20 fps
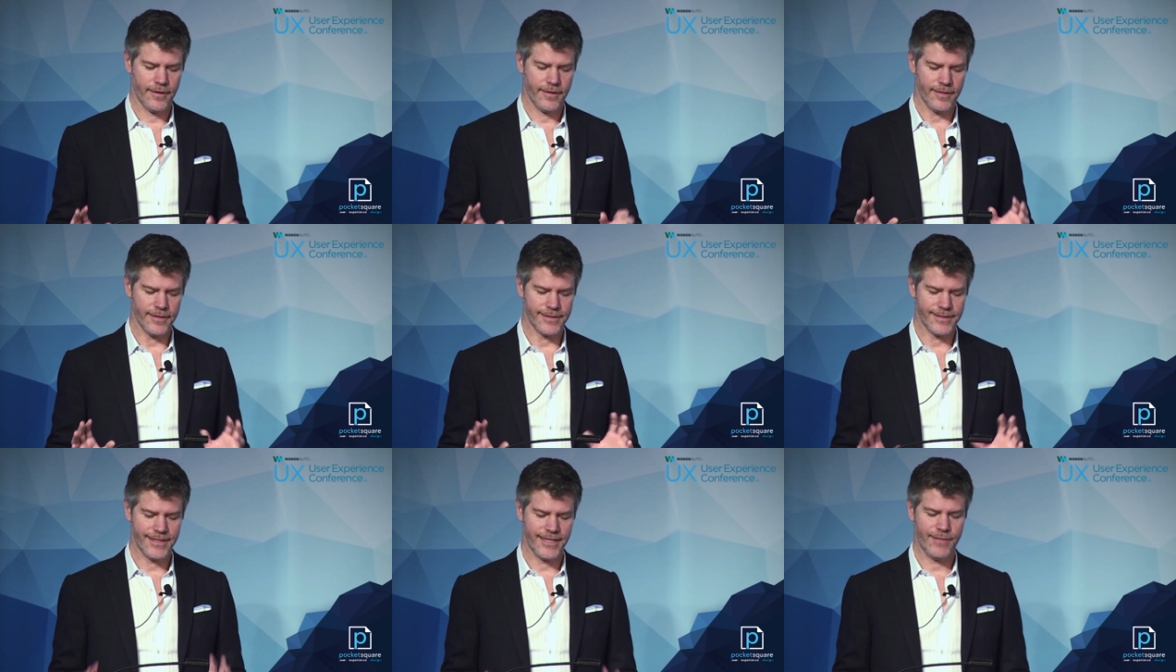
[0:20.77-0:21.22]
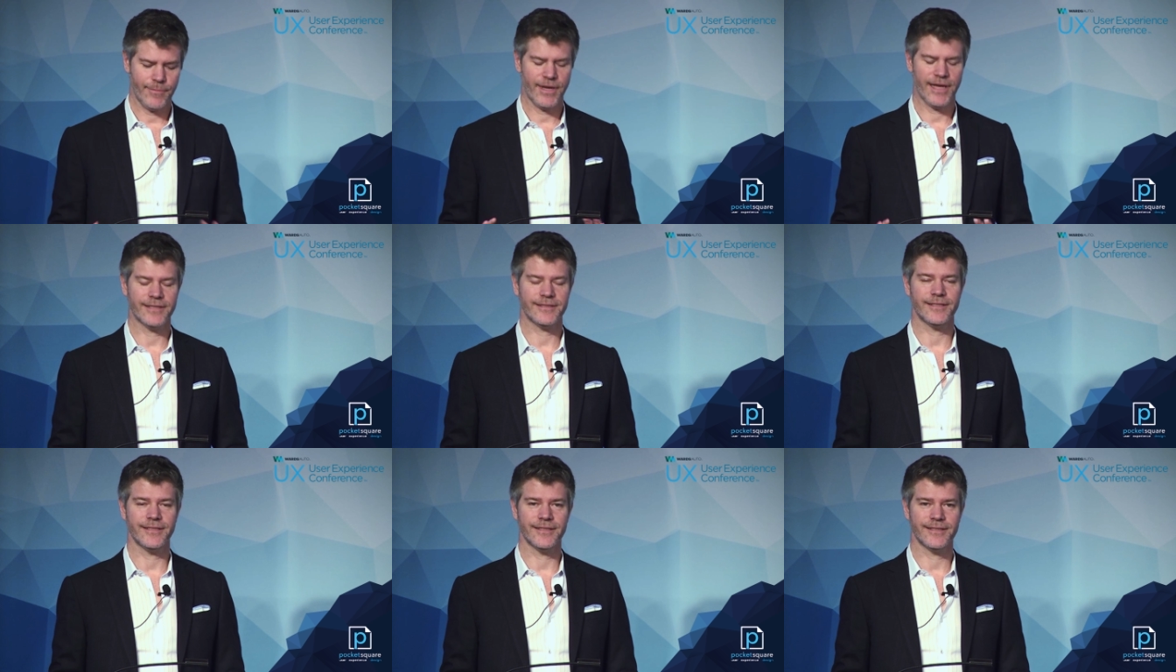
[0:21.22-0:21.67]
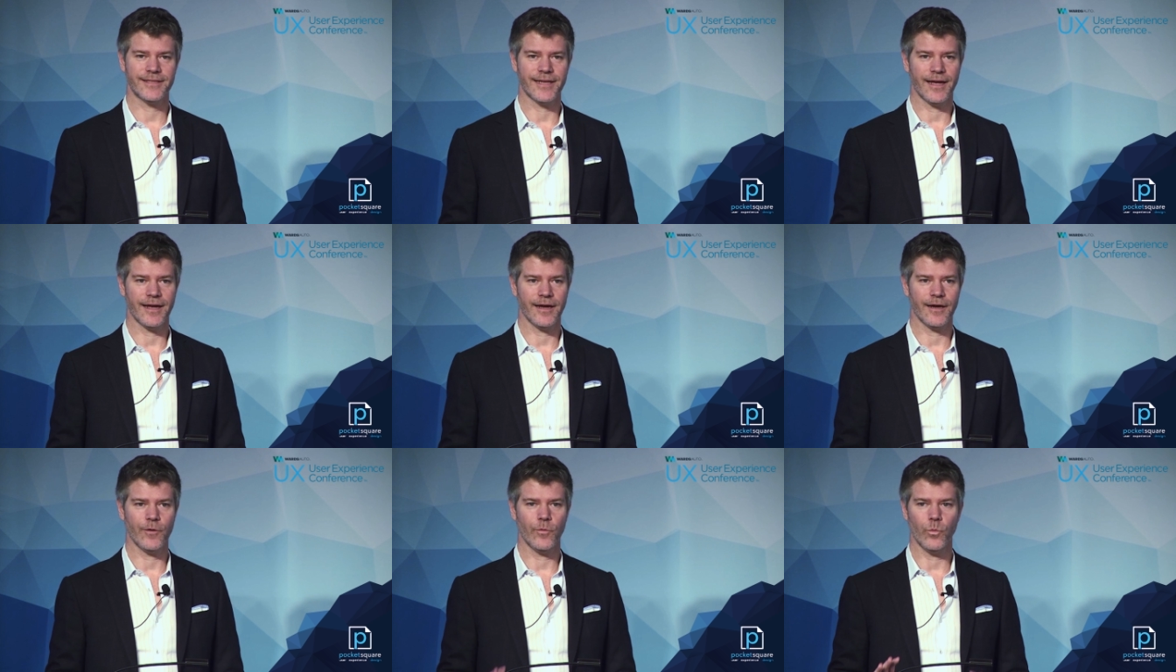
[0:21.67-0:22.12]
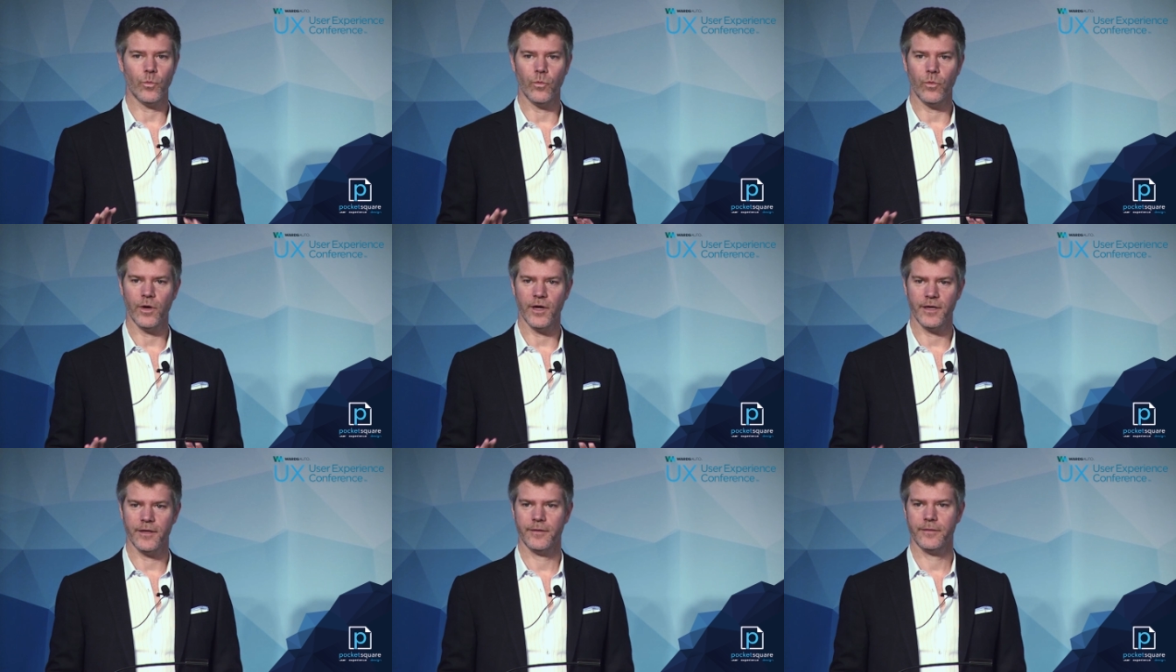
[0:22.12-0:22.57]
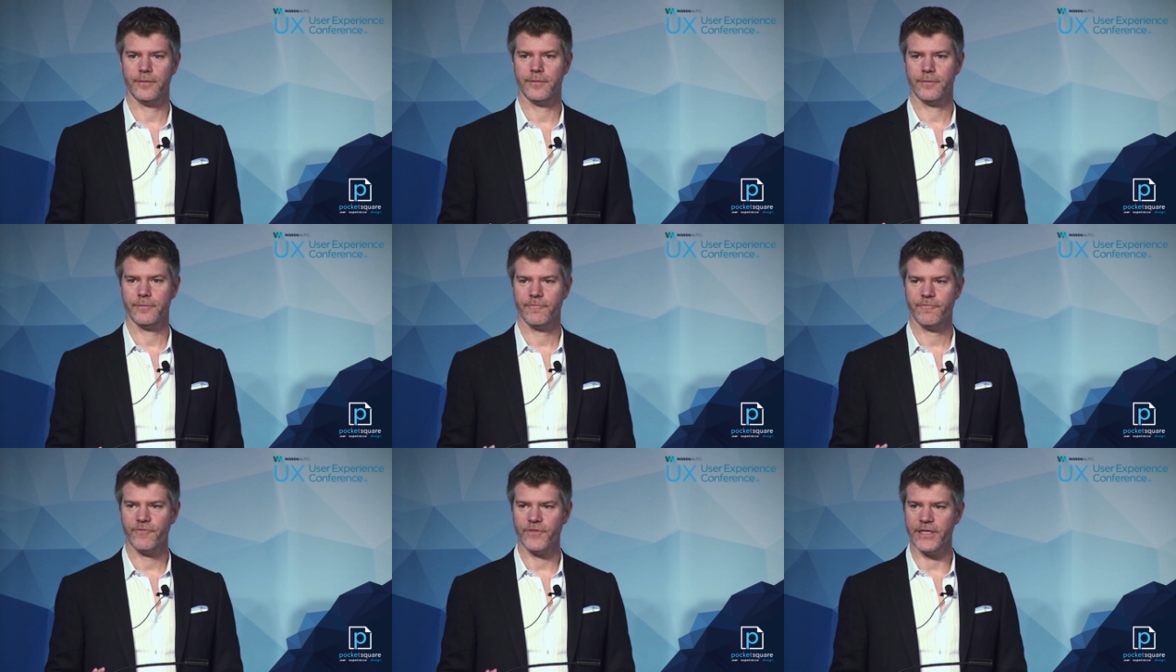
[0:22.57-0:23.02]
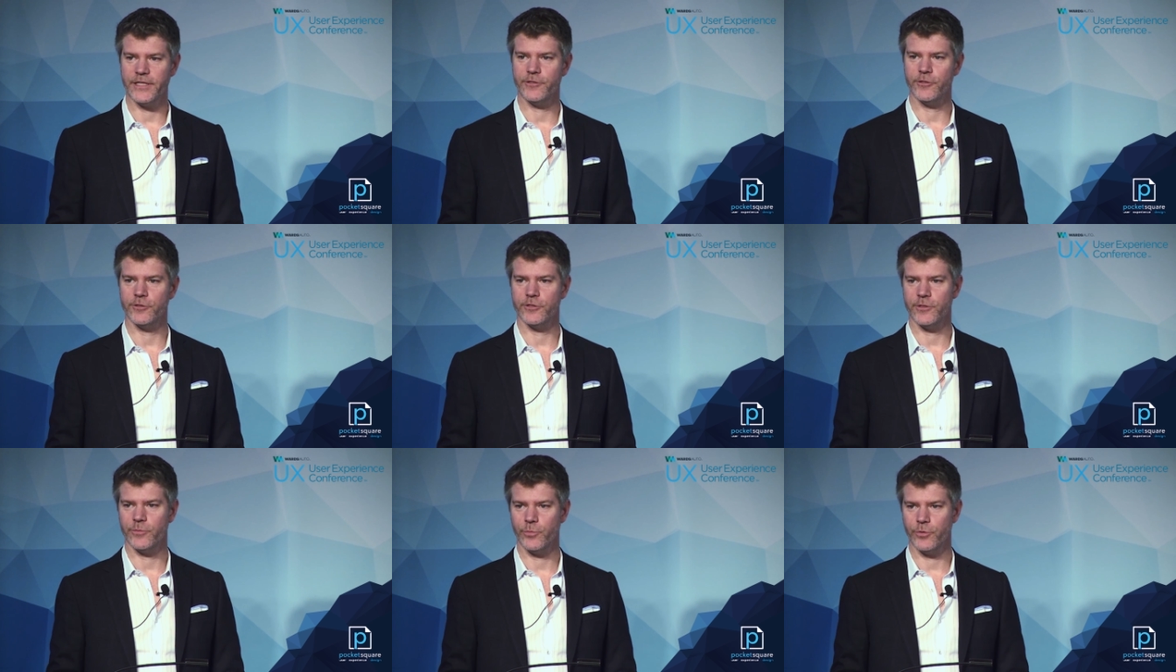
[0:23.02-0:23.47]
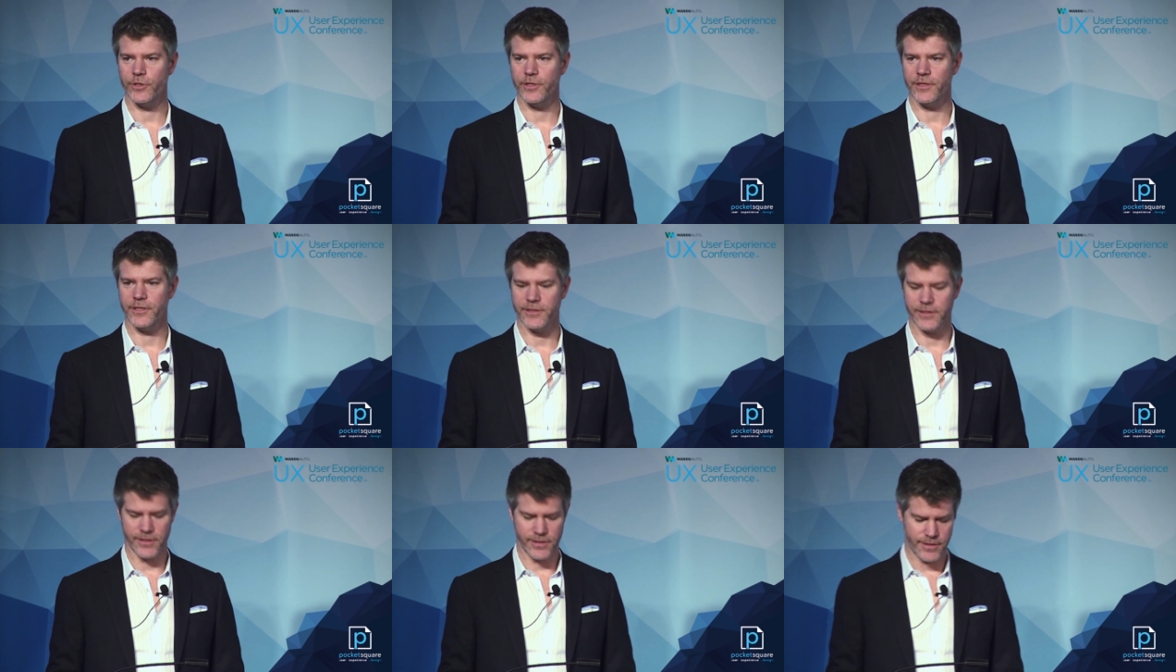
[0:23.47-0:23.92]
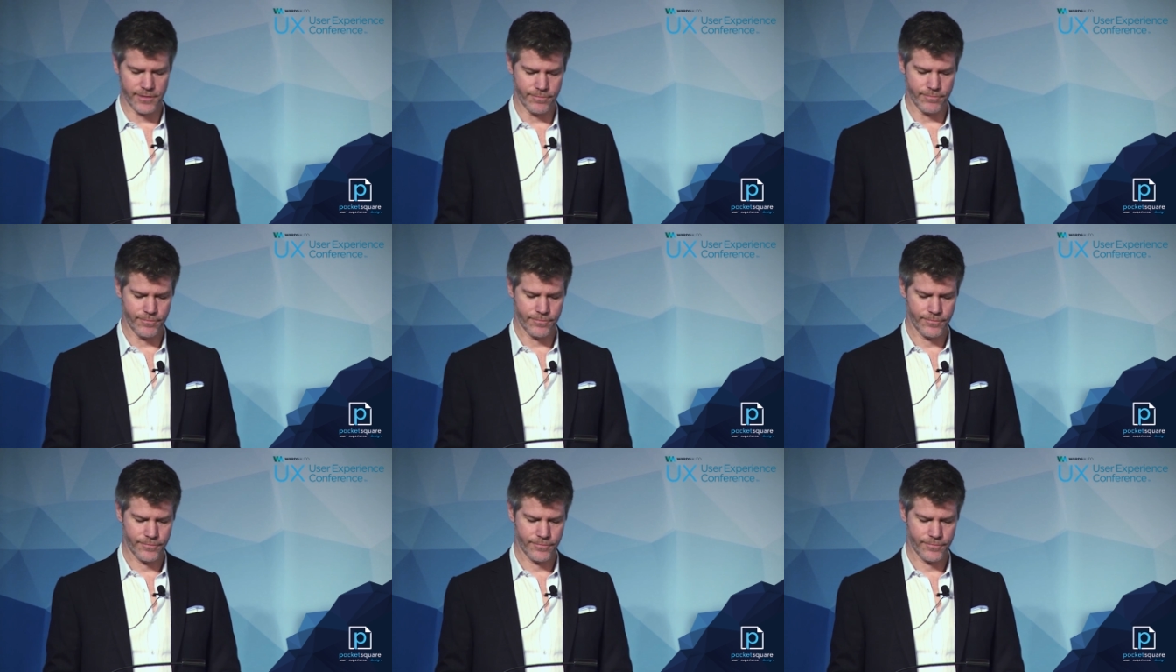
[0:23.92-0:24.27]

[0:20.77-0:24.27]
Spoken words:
the team has to decide what features to put in the system.